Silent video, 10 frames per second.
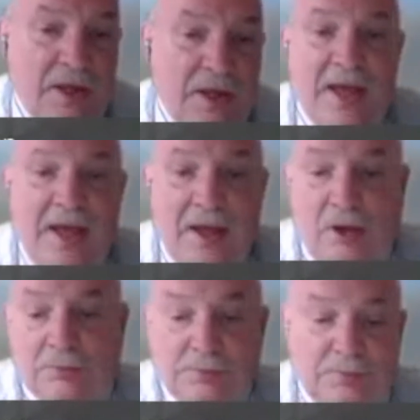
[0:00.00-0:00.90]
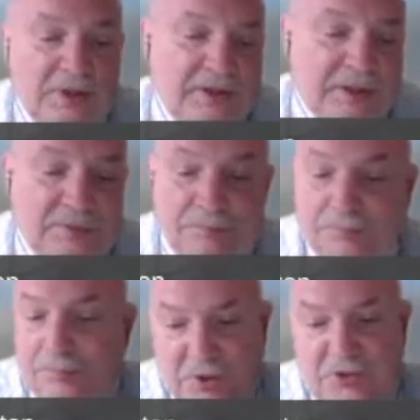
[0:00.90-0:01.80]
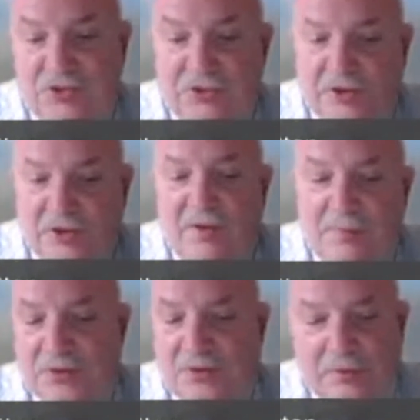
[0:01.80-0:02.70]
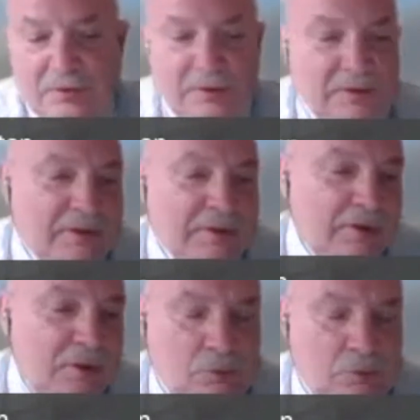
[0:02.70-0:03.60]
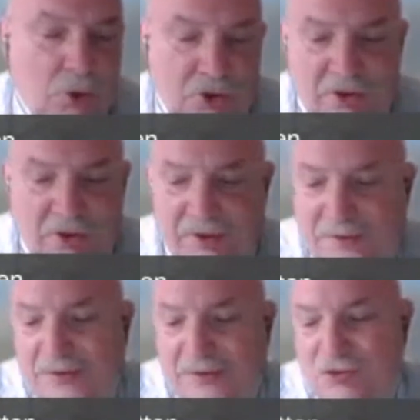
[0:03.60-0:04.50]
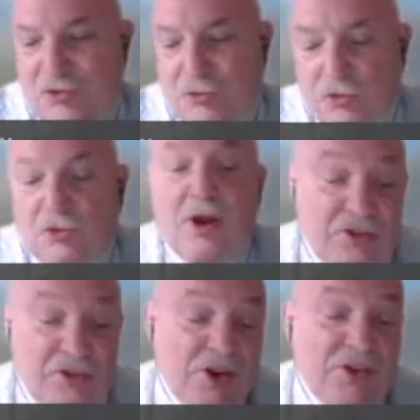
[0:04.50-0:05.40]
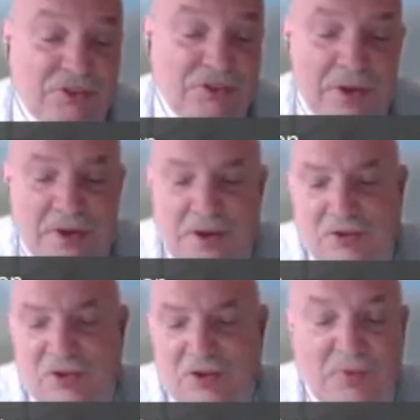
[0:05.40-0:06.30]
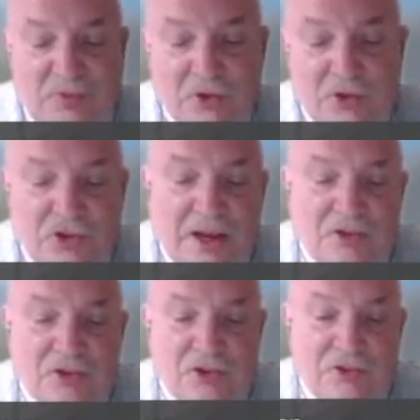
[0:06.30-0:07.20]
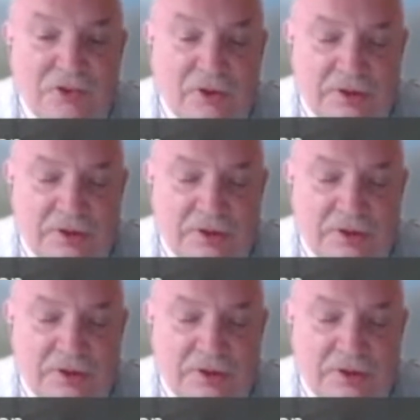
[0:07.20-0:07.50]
and how business and government work to try and address some of those challenges.